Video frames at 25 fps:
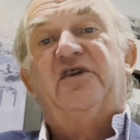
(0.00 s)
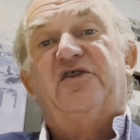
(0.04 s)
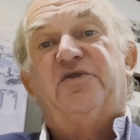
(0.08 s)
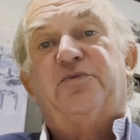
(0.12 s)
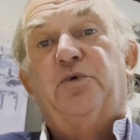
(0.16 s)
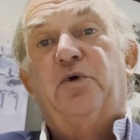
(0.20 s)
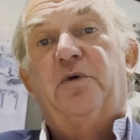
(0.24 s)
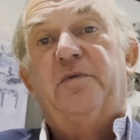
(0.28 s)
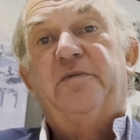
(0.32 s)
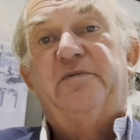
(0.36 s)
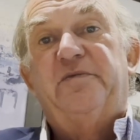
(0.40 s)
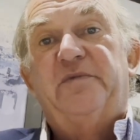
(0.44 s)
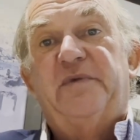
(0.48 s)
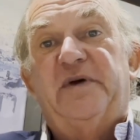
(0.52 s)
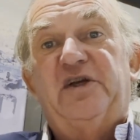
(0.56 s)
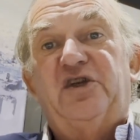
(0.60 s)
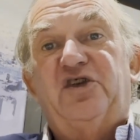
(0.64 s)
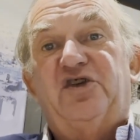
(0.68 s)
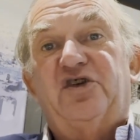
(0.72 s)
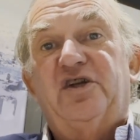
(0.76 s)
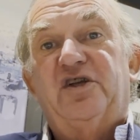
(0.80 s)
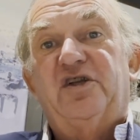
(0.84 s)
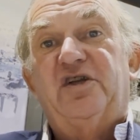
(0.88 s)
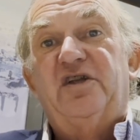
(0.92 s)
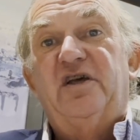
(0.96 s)
some more
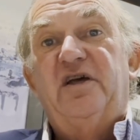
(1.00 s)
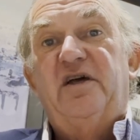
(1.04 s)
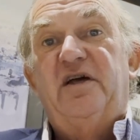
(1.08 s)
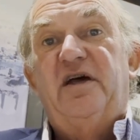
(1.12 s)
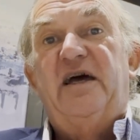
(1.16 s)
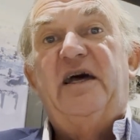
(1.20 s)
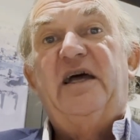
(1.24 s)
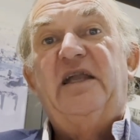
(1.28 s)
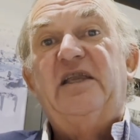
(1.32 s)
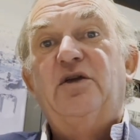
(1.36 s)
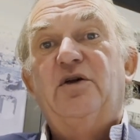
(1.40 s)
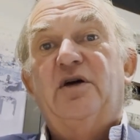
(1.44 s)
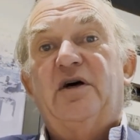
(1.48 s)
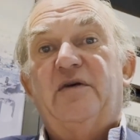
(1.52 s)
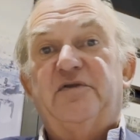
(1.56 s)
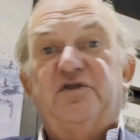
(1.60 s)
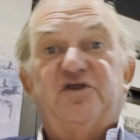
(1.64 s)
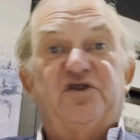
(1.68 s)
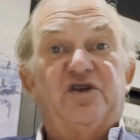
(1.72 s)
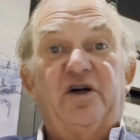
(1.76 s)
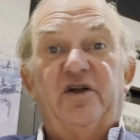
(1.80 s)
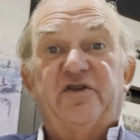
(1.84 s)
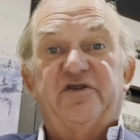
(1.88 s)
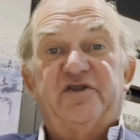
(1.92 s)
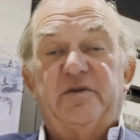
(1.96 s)
information. And you have the
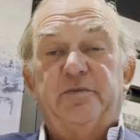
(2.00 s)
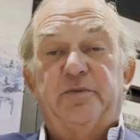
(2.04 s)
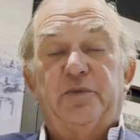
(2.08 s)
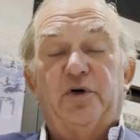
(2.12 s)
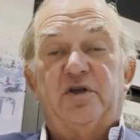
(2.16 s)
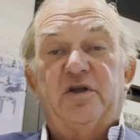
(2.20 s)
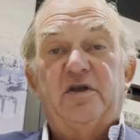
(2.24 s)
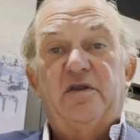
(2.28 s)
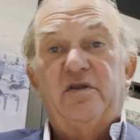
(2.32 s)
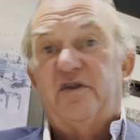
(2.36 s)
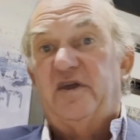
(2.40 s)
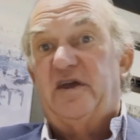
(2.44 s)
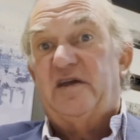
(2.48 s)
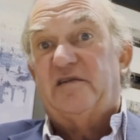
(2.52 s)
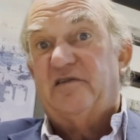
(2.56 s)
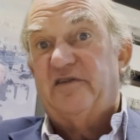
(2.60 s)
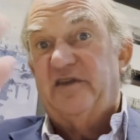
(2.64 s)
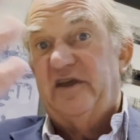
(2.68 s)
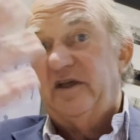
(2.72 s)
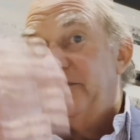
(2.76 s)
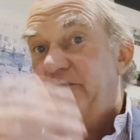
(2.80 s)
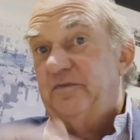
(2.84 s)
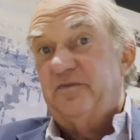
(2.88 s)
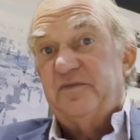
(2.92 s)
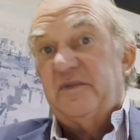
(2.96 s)
chance to book it there and
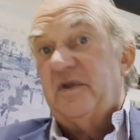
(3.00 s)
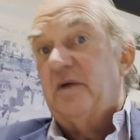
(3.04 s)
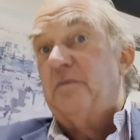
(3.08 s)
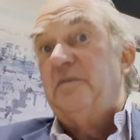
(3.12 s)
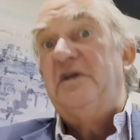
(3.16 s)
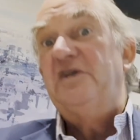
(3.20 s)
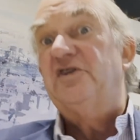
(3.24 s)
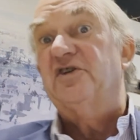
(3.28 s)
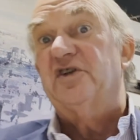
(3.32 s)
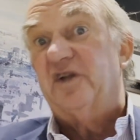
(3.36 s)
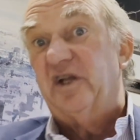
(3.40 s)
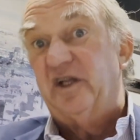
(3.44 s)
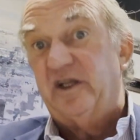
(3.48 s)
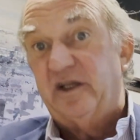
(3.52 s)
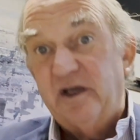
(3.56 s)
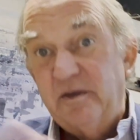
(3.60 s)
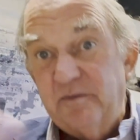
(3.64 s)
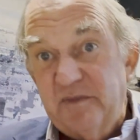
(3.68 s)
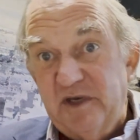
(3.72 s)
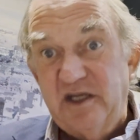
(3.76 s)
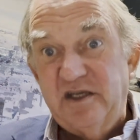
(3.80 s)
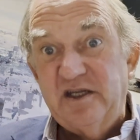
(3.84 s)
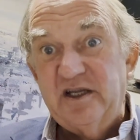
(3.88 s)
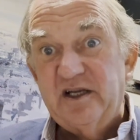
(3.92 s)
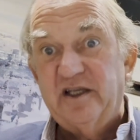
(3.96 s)
then, immediately,
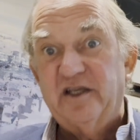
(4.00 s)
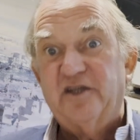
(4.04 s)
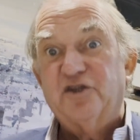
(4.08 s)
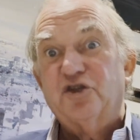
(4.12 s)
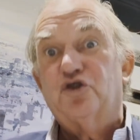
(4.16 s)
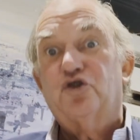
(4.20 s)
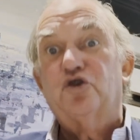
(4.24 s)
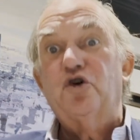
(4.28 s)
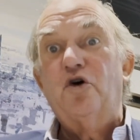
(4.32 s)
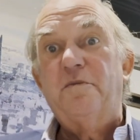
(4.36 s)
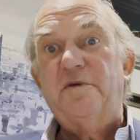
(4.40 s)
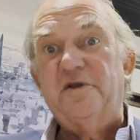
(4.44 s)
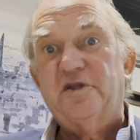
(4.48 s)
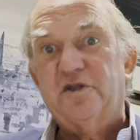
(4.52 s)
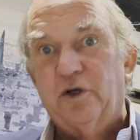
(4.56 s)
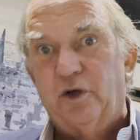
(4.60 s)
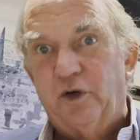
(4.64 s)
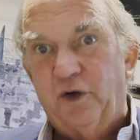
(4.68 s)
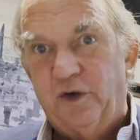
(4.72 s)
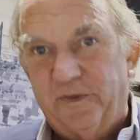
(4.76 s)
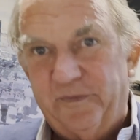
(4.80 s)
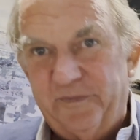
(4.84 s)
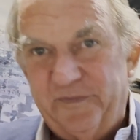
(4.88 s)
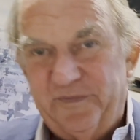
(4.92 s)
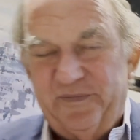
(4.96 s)

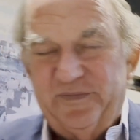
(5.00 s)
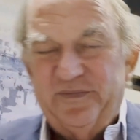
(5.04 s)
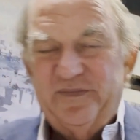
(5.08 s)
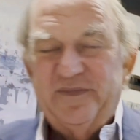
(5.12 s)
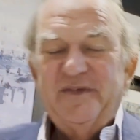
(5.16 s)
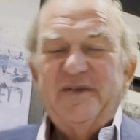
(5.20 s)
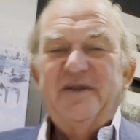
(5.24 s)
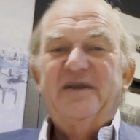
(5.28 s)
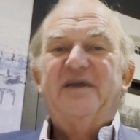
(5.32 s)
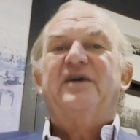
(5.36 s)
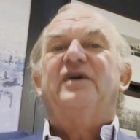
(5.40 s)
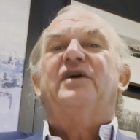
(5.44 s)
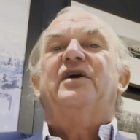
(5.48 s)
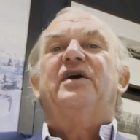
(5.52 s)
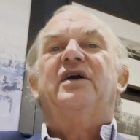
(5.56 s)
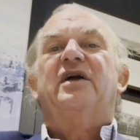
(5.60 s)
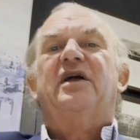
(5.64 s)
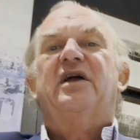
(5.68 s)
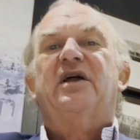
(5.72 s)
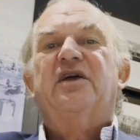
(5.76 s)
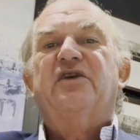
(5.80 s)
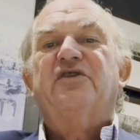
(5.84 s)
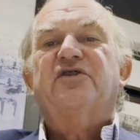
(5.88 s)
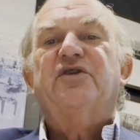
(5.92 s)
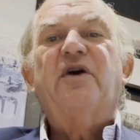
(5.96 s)
subito.
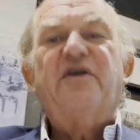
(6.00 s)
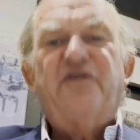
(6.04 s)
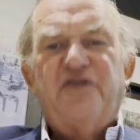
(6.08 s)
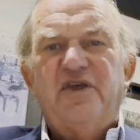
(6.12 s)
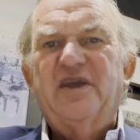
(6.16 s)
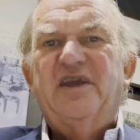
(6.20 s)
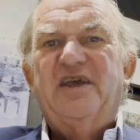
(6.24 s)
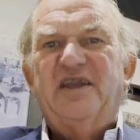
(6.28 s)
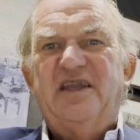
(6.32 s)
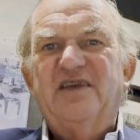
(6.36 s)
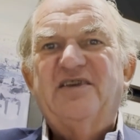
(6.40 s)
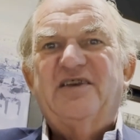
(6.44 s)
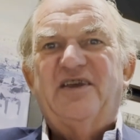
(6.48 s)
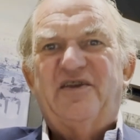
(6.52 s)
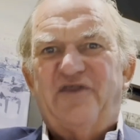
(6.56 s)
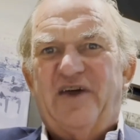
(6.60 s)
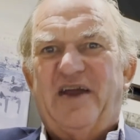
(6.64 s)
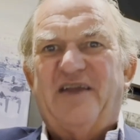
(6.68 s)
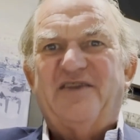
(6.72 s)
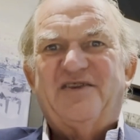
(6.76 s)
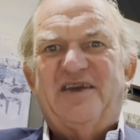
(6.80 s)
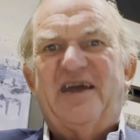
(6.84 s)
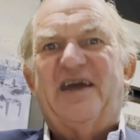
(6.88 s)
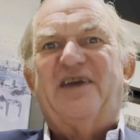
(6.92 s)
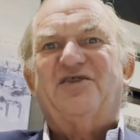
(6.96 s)
So I think it is a
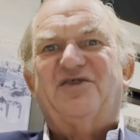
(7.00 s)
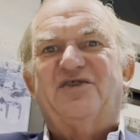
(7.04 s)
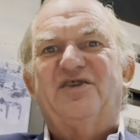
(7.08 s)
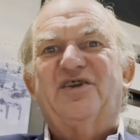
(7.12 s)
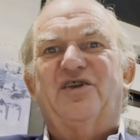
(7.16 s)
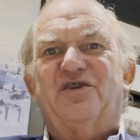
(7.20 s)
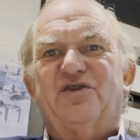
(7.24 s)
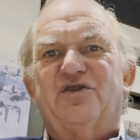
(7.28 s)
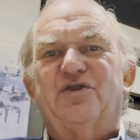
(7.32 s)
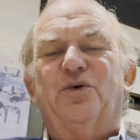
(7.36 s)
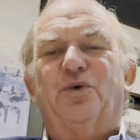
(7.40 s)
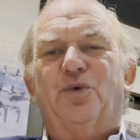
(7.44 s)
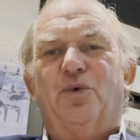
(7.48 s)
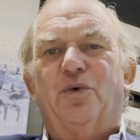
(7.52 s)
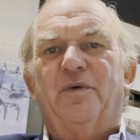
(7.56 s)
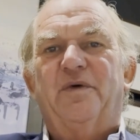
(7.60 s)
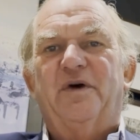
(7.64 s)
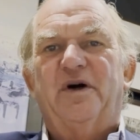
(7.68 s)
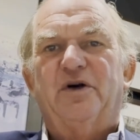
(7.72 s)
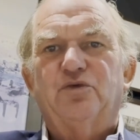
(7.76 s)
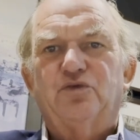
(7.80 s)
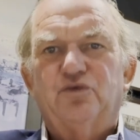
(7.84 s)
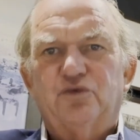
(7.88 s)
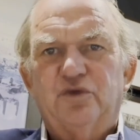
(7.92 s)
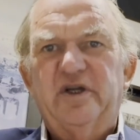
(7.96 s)
fantastic tool.
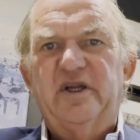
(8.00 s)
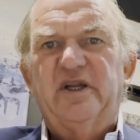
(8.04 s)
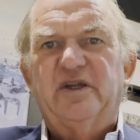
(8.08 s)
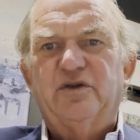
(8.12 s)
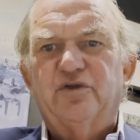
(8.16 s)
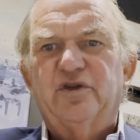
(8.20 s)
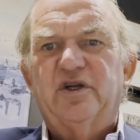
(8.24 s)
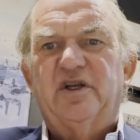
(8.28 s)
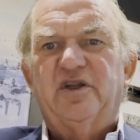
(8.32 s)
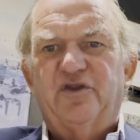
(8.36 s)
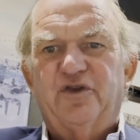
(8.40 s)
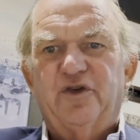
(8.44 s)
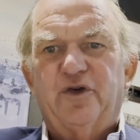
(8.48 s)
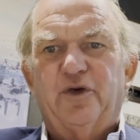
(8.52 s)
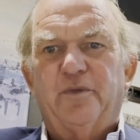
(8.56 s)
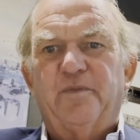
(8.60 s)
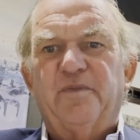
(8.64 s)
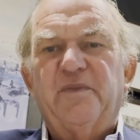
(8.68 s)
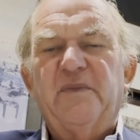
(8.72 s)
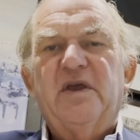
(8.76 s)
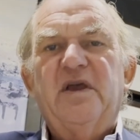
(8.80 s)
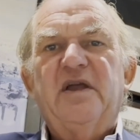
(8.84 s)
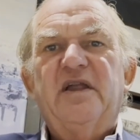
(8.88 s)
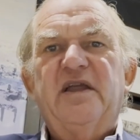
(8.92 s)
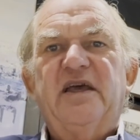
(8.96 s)
I really, really do.
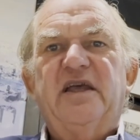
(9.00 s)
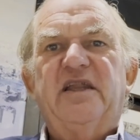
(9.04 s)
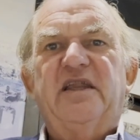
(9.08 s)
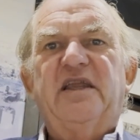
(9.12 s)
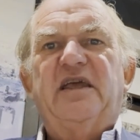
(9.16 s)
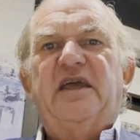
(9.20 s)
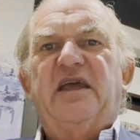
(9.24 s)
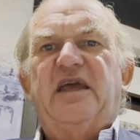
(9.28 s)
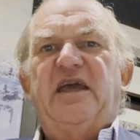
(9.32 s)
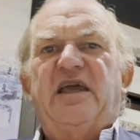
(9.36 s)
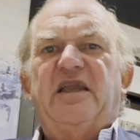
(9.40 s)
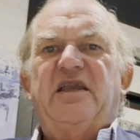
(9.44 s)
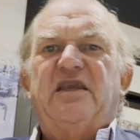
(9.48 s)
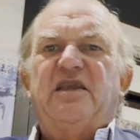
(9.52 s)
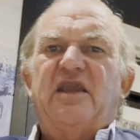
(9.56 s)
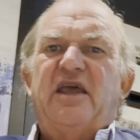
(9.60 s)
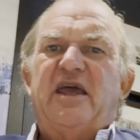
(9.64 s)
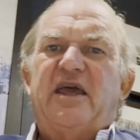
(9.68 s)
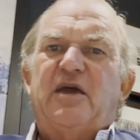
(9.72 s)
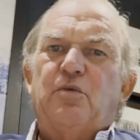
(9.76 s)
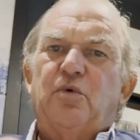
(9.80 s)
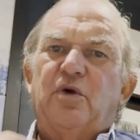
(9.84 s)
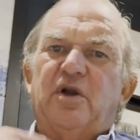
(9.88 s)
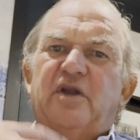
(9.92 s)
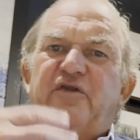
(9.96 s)

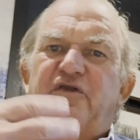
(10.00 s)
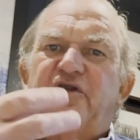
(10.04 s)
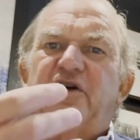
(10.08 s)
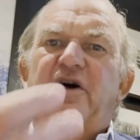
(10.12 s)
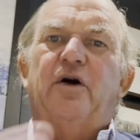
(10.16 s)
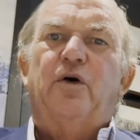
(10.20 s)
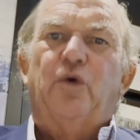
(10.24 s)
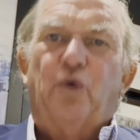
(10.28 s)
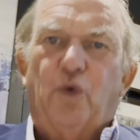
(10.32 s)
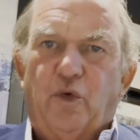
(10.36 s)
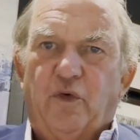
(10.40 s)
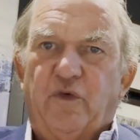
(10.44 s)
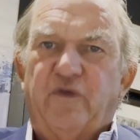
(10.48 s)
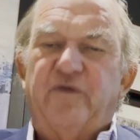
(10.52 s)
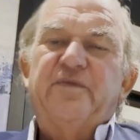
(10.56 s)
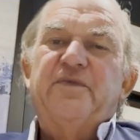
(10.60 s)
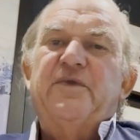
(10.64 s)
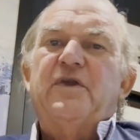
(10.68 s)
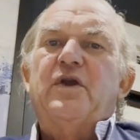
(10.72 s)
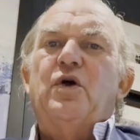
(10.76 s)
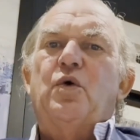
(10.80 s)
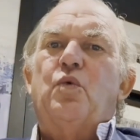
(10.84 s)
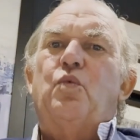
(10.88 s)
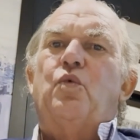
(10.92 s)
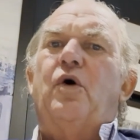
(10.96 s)
It will evolve.
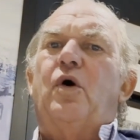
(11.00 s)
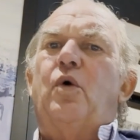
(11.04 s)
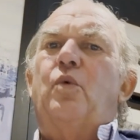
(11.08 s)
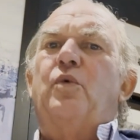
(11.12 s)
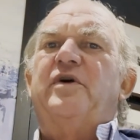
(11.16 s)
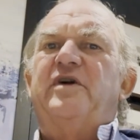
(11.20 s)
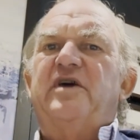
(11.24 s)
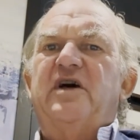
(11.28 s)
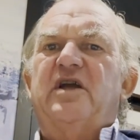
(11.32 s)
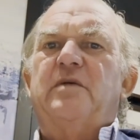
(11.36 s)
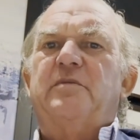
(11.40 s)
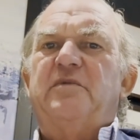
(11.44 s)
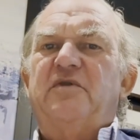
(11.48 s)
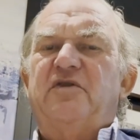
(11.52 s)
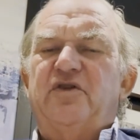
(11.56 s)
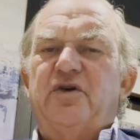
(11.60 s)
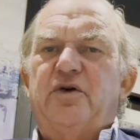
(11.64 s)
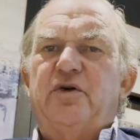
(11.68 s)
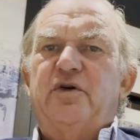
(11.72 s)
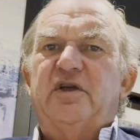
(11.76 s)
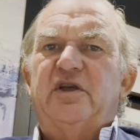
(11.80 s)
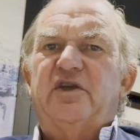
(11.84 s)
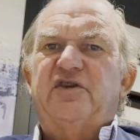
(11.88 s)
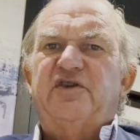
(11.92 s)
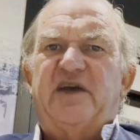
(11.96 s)
What we're going to be
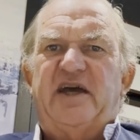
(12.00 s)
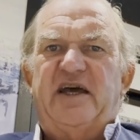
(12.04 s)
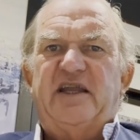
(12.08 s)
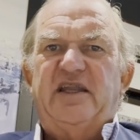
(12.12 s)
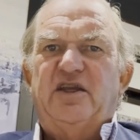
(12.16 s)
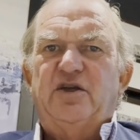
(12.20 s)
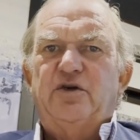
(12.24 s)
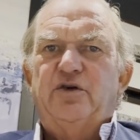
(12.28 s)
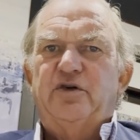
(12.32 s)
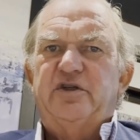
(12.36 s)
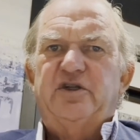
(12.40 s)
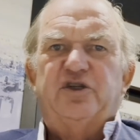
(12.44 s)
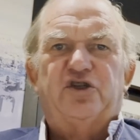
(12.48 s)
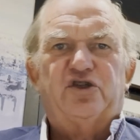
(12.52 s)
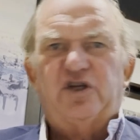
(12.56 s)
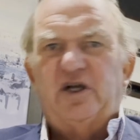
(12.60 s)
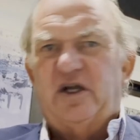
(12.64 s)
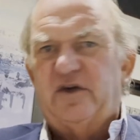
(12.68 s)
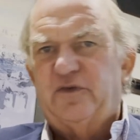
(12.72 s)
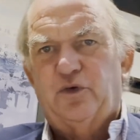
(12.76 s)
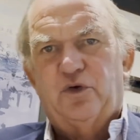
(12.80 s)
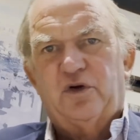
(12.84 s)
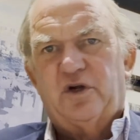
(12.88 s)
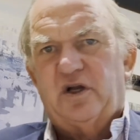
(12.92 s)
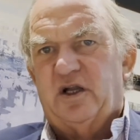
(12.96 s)
doing is adding on a
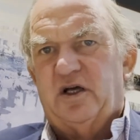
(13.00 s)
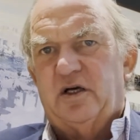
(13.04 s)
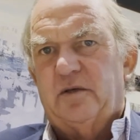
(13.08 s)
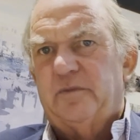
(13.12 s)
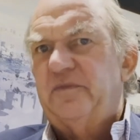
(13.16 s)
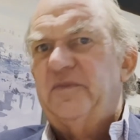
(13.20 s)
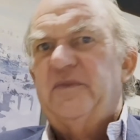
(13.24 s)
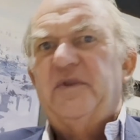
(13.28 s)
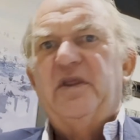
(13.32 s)
travel club